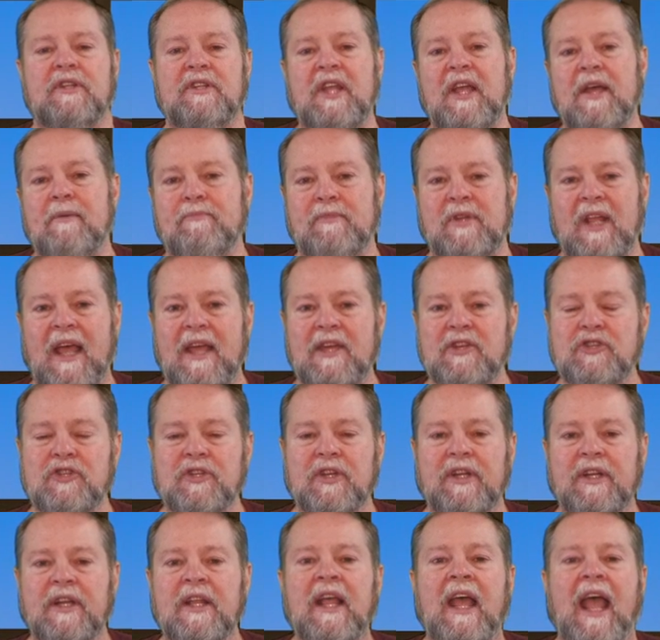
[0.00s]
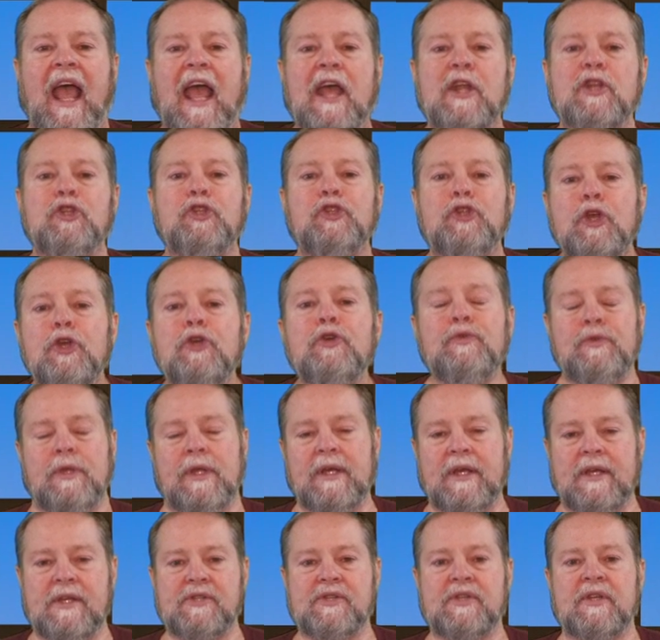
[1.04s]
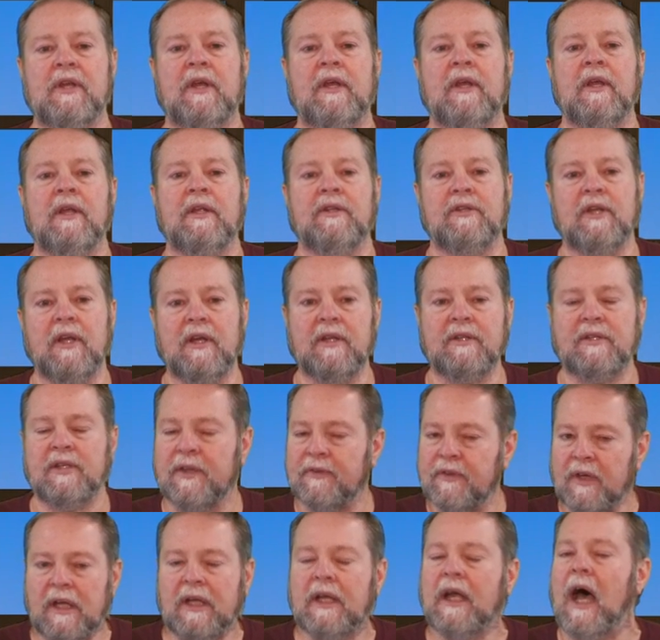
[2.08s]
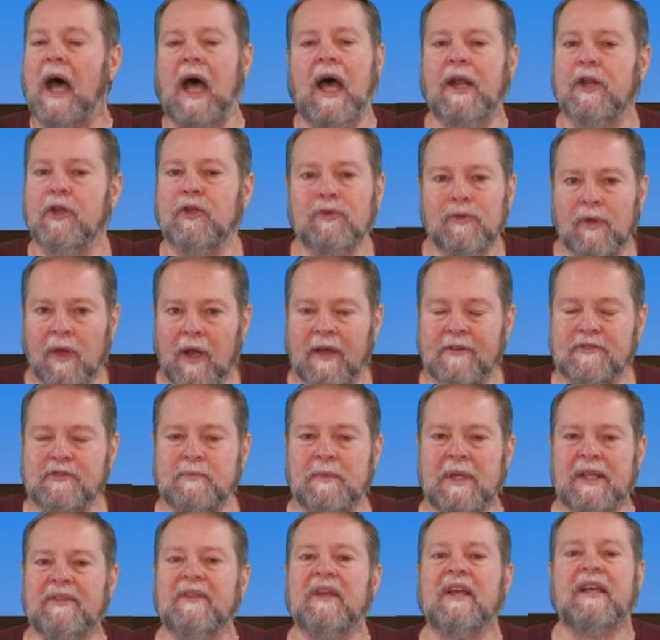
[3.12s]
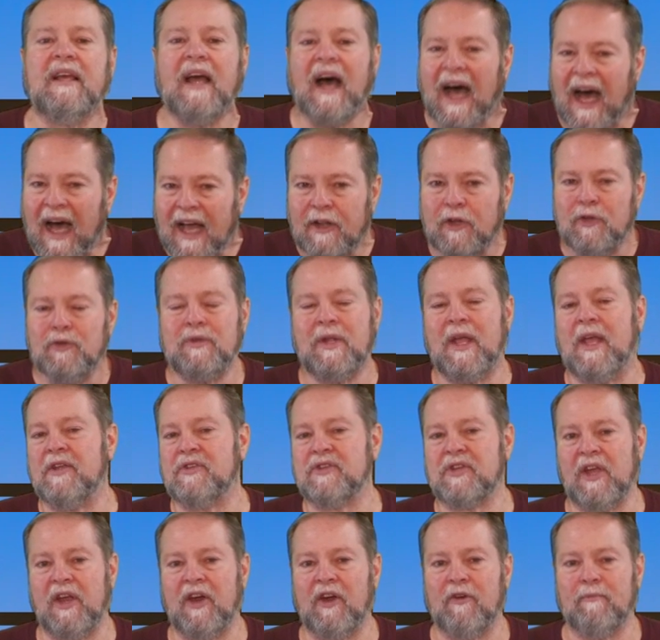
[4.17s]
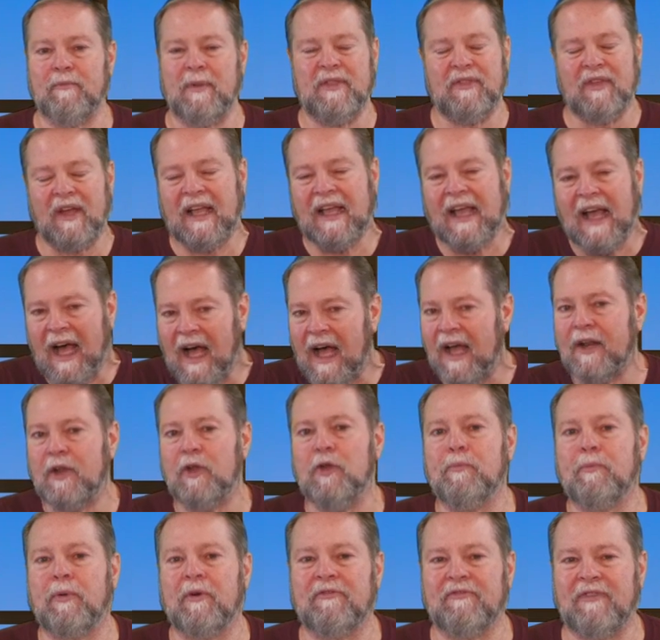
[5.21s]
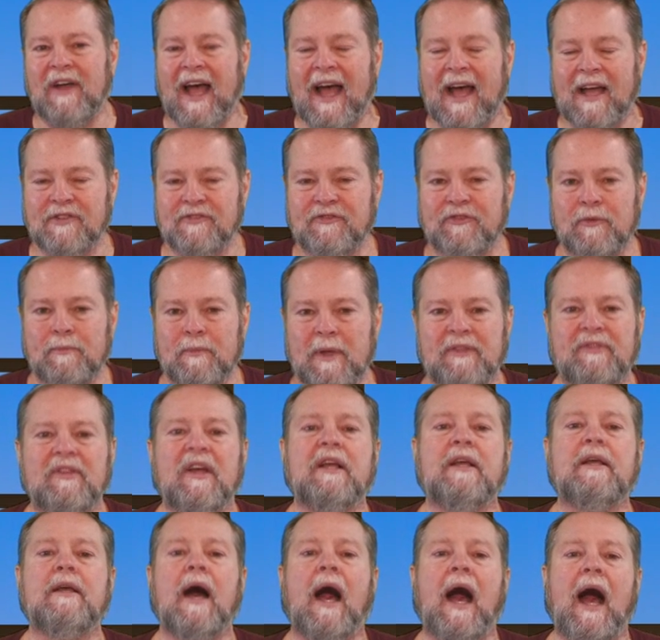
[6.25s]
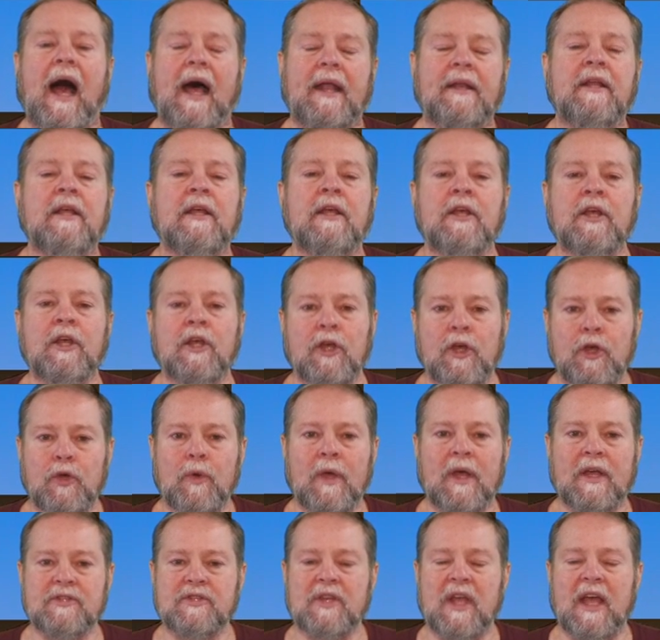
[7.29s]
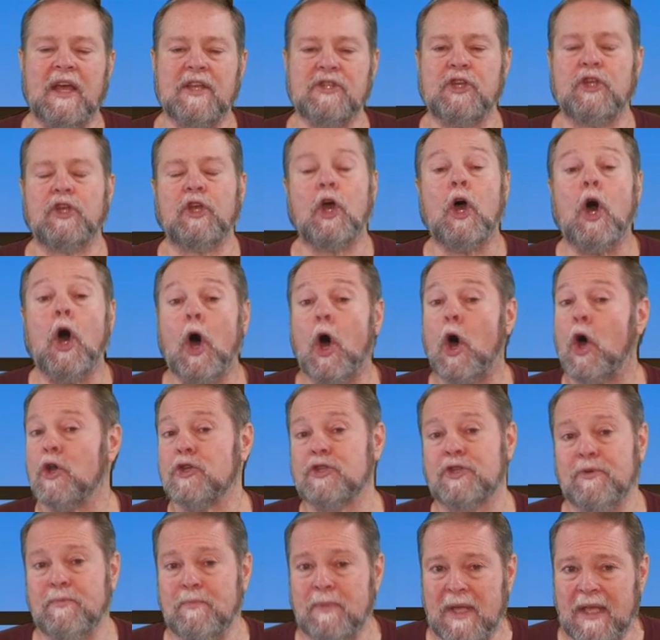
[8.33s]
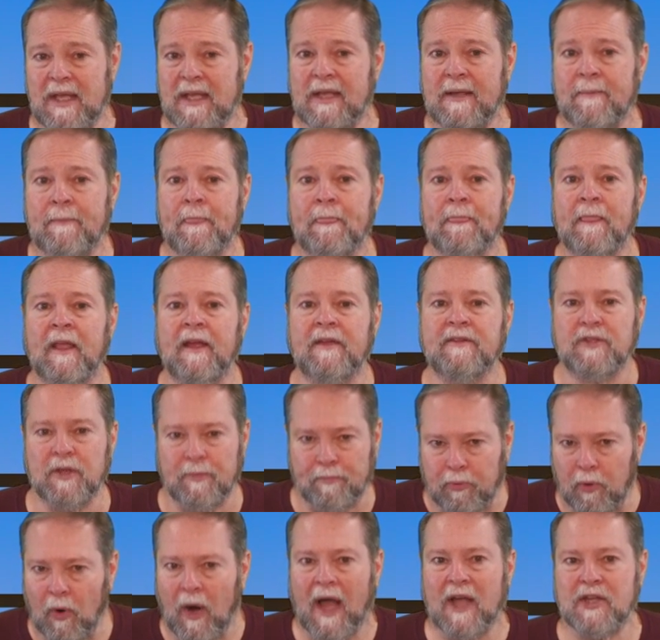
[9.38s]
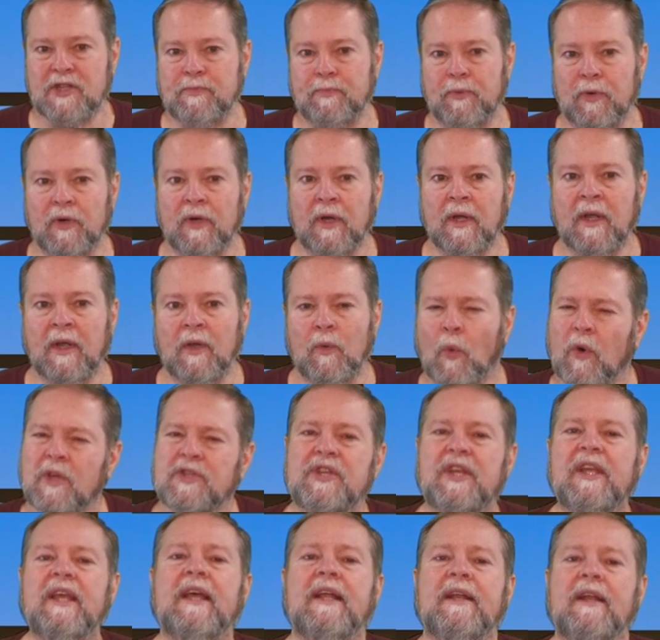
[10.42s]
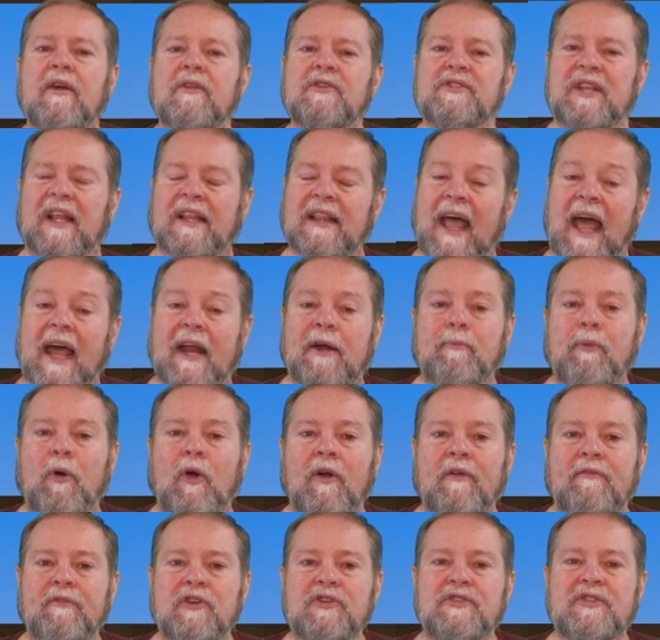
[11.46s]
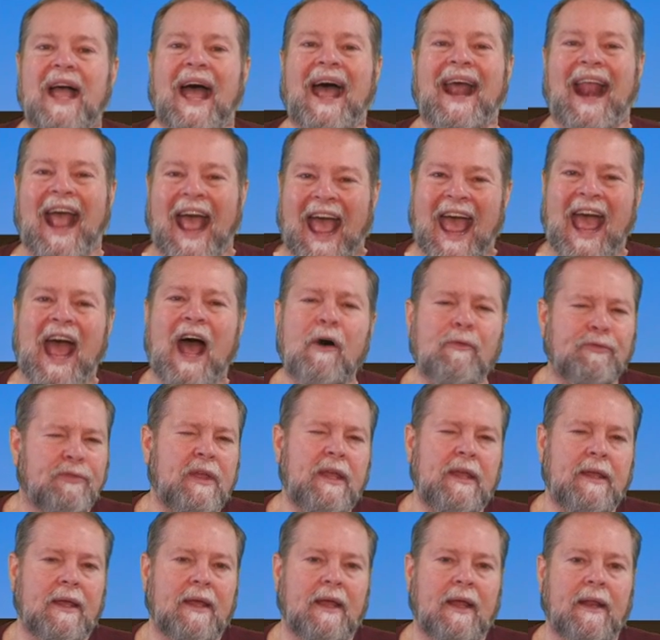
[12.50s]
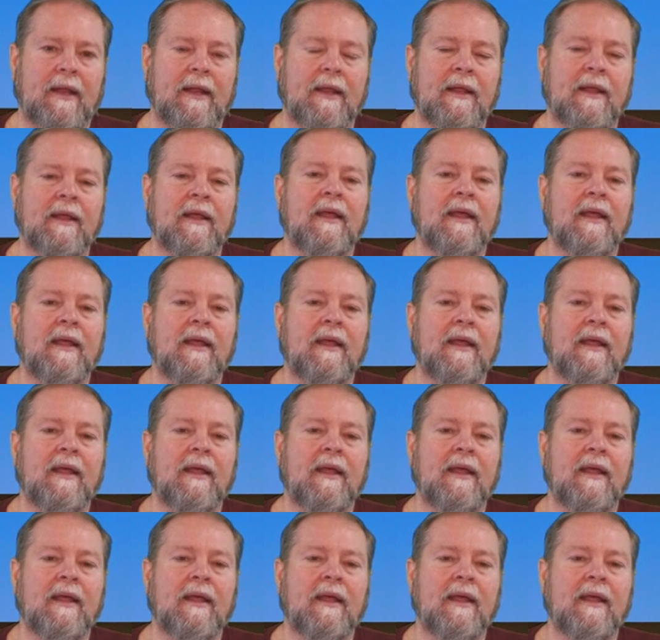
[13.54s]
temptation and do this to, to the God who loves me, the God who takes care of me, the God who provides for me, the God who has, has caused me to prosper. Once again, notice the latter part of verse 9. How then